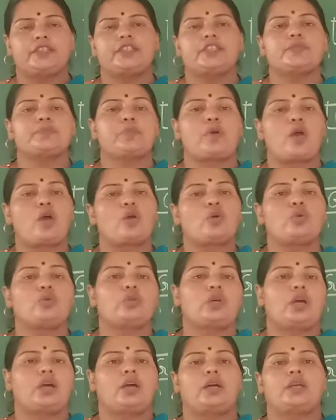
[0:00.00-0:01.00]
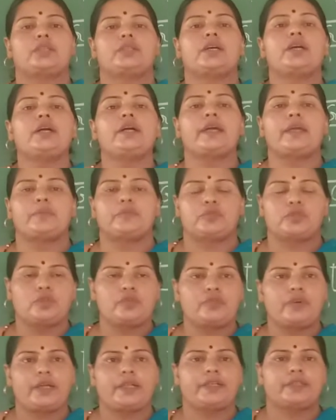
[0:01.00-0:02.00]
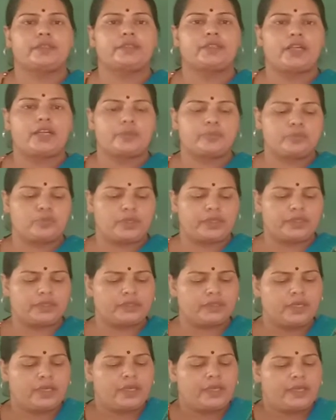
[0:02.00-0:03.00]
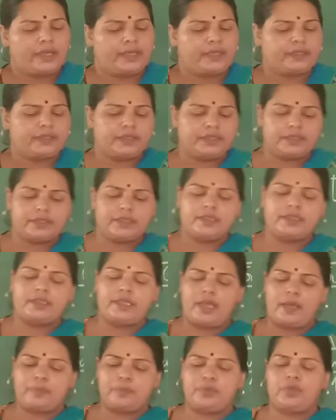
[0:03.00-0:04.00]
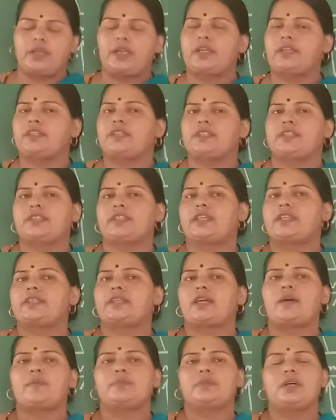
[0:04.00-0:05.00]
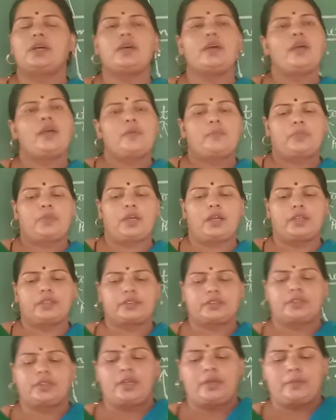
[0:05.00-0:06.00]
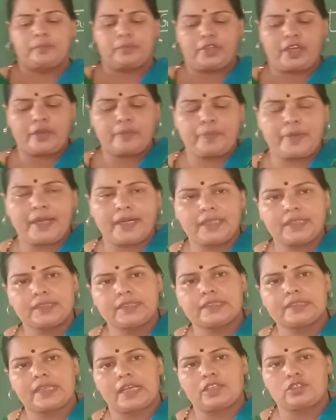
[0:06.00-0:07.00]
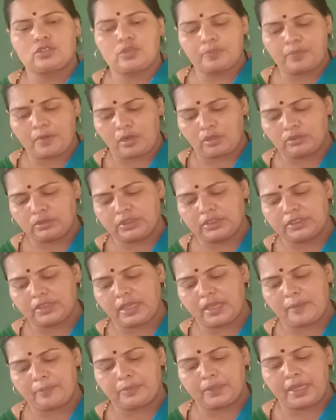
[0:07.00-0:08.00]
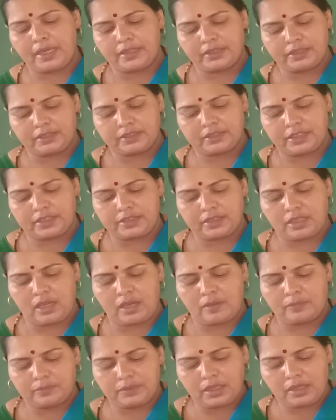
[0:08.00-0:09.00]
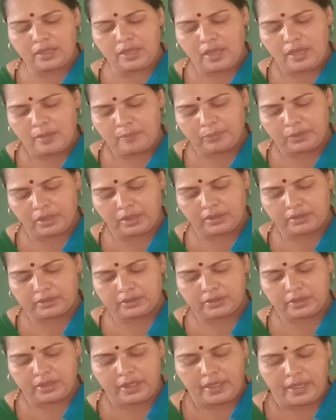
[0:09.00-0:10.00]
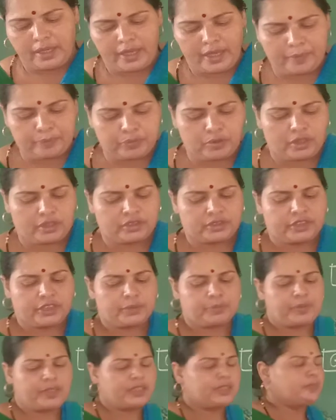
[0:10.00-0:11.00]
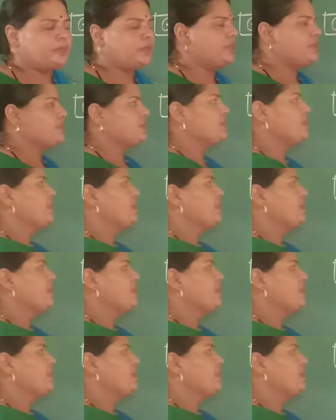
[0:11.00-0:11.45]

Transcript: is found on the gametophyte. Third point, and it is haploid stage of the plant. Bryophytes is also found in the haploid stage of the plant. Haploidic phase means